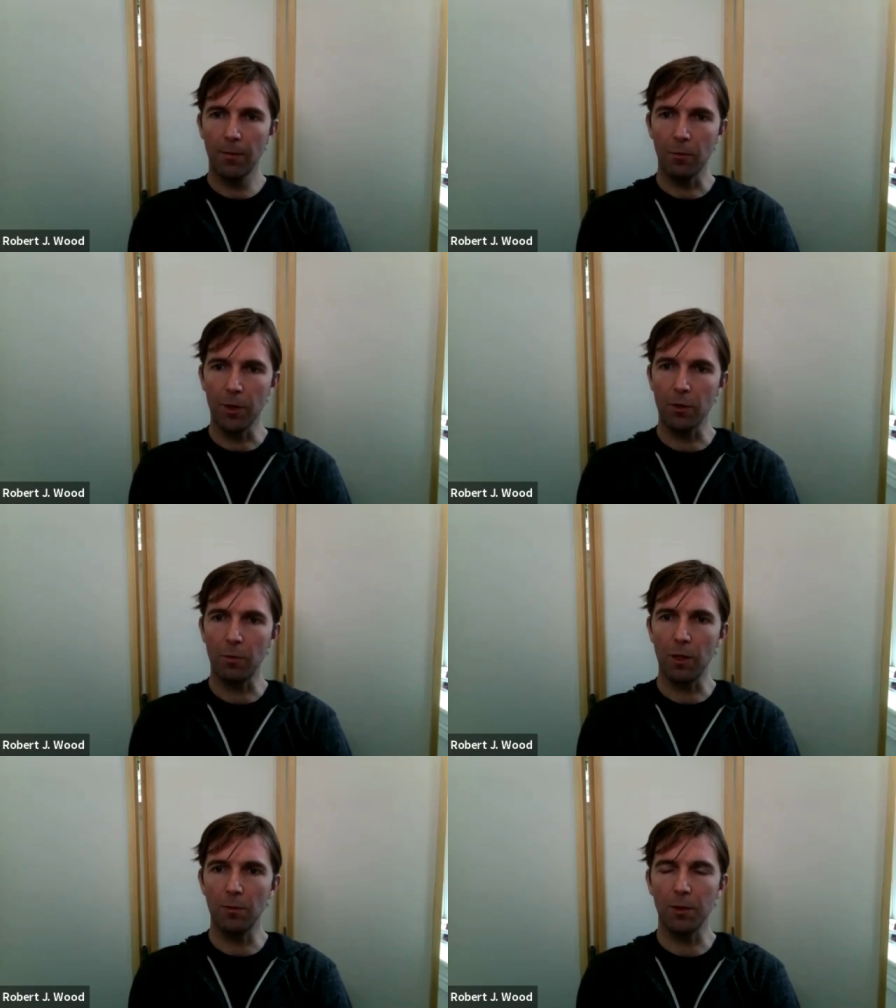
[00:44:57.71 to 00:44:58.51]
we should
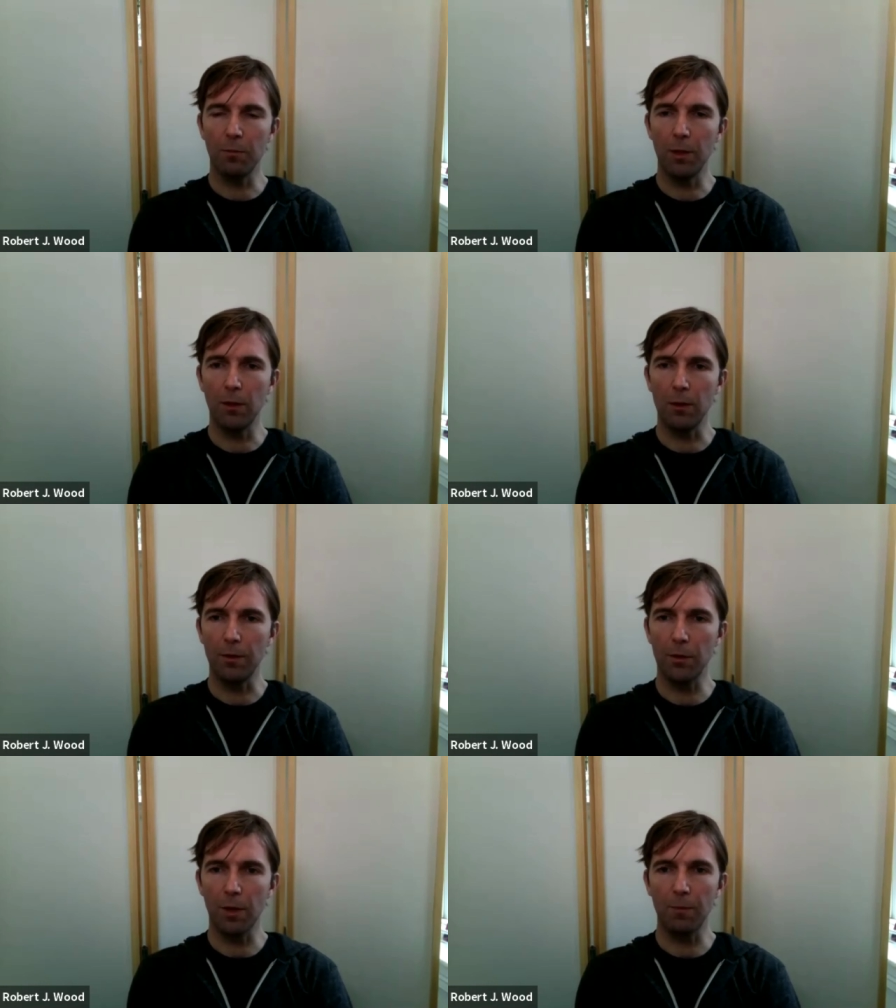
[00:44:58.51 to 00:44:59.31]
be able to build
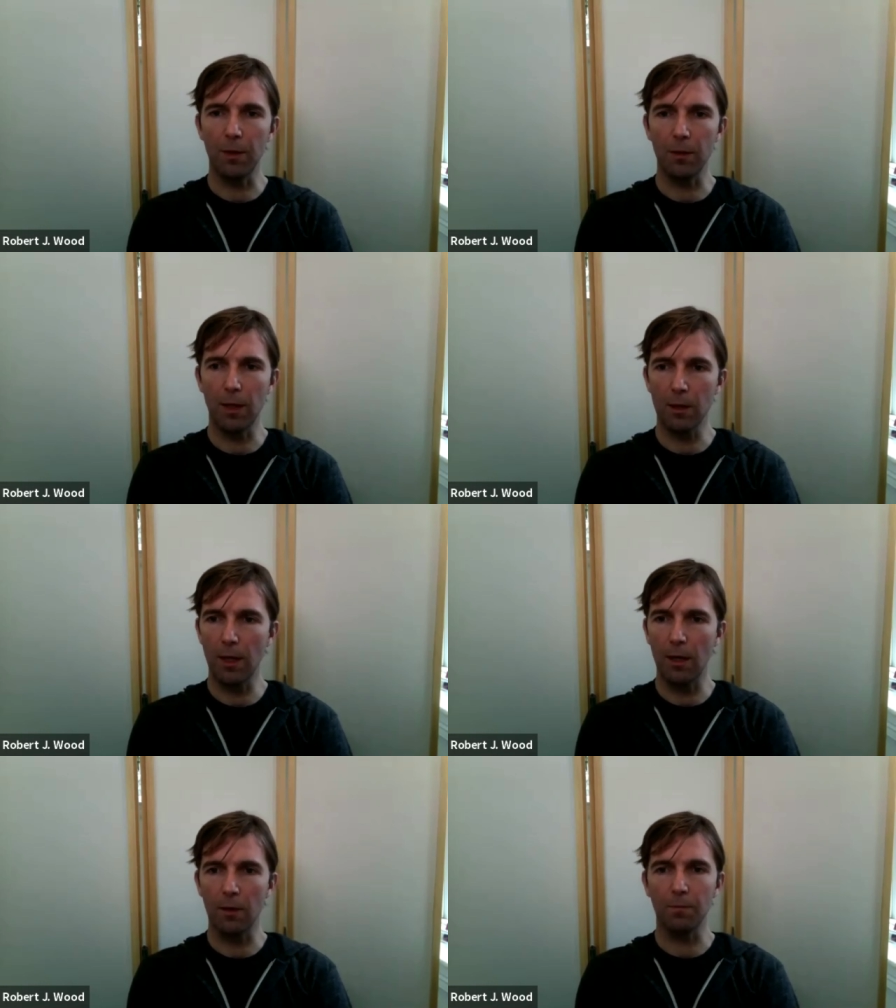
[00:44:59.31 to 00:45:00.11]
something that
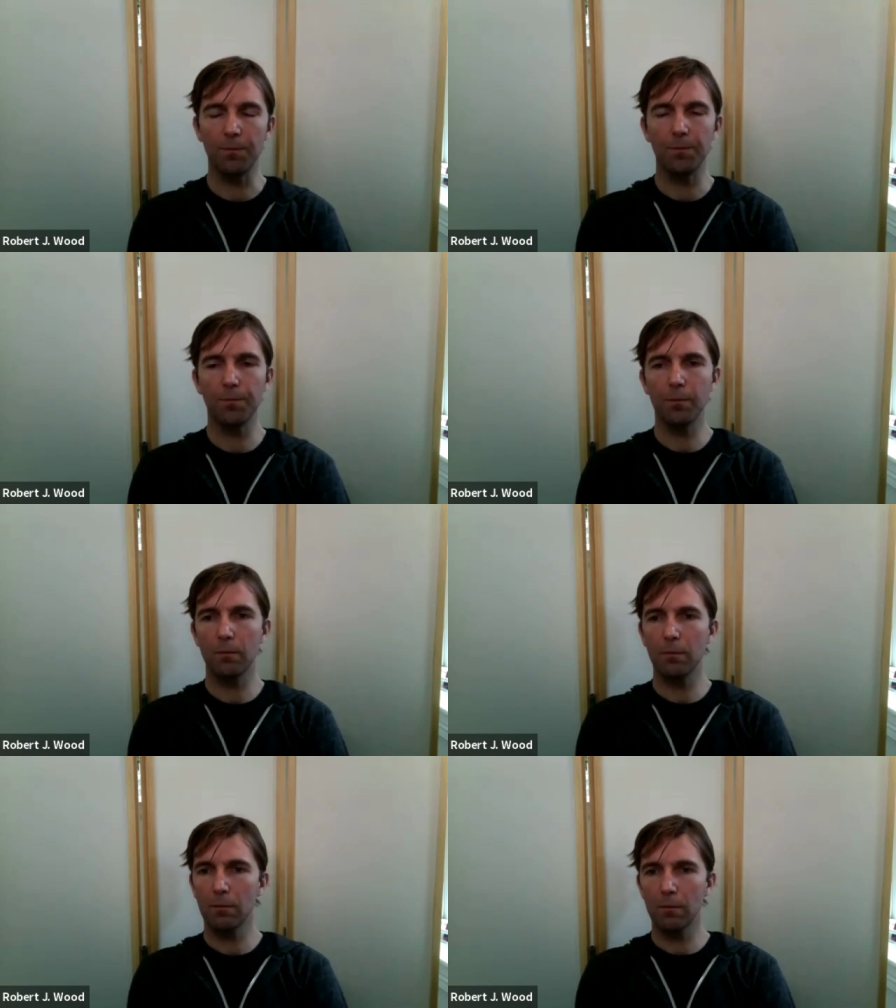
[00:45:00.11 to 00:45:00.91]
can
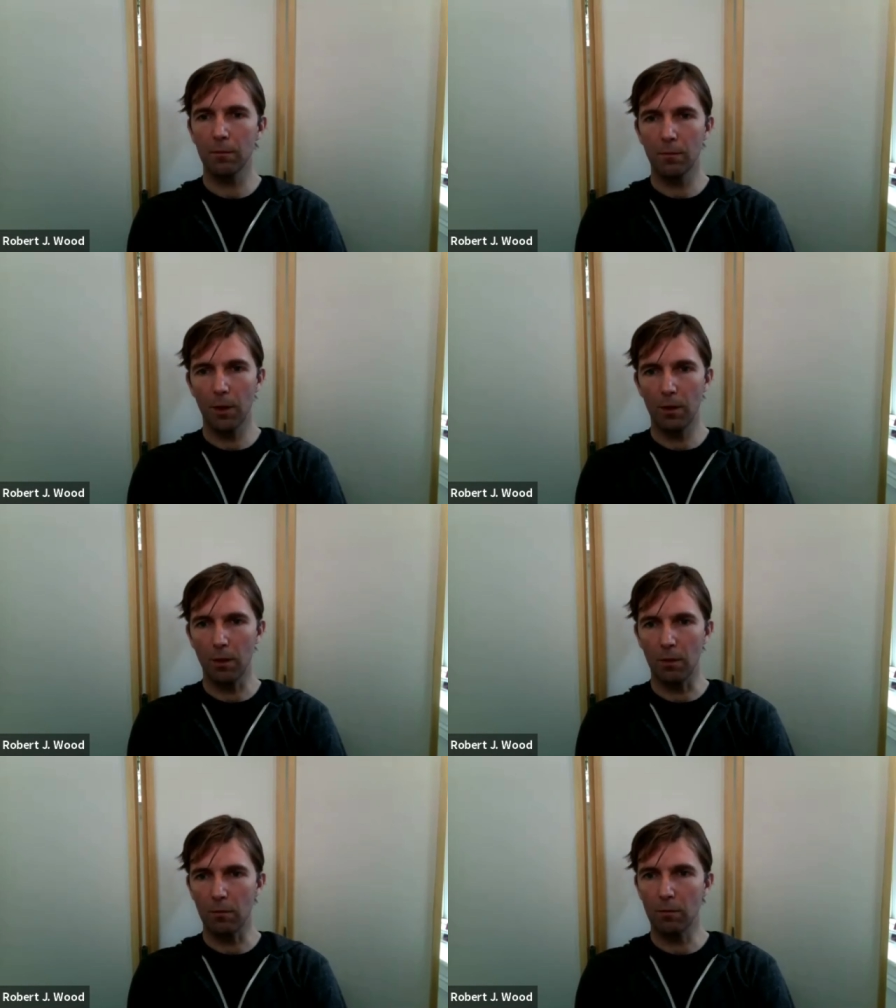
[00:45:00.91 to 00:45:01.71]
you
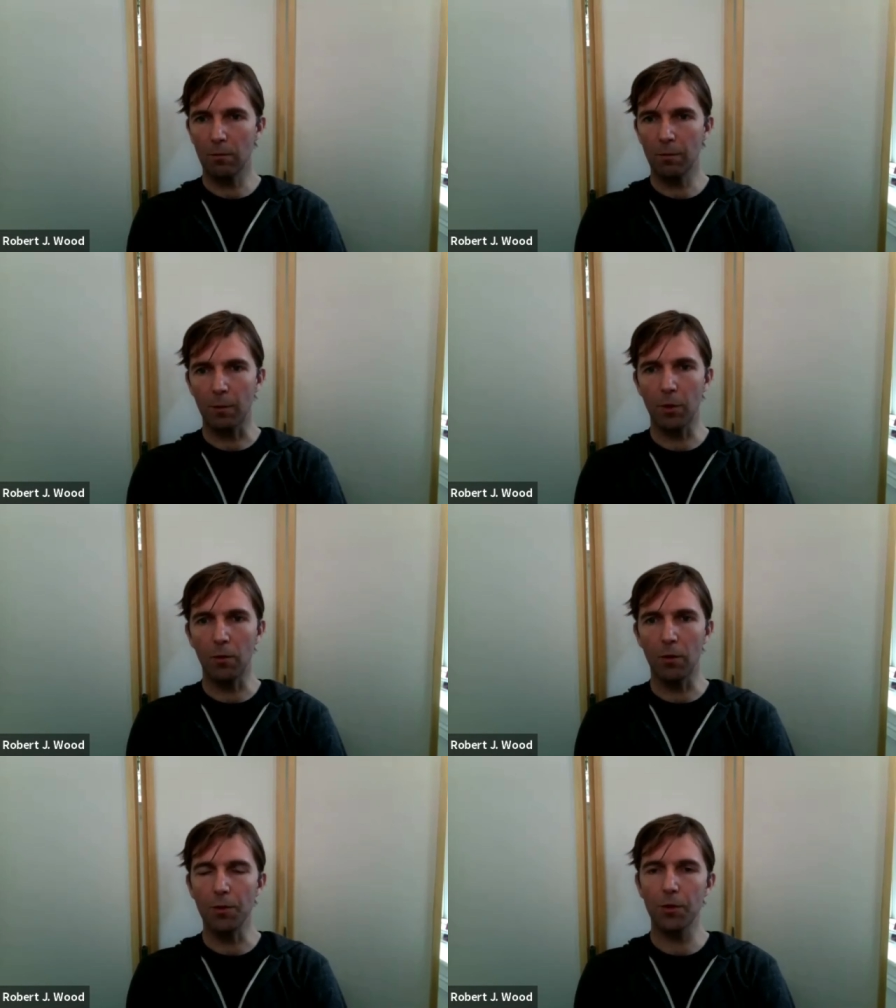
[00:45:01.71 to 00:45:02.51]
know pick mm-hmm.
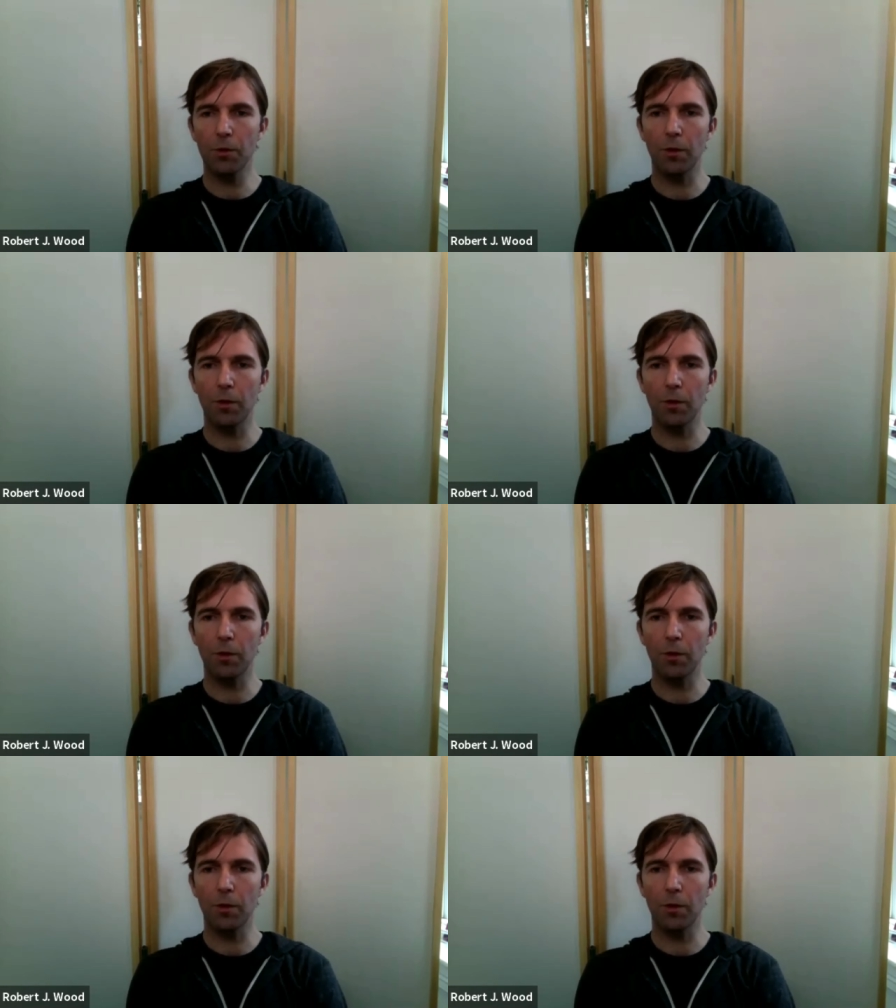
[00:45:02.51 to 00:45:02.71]
produce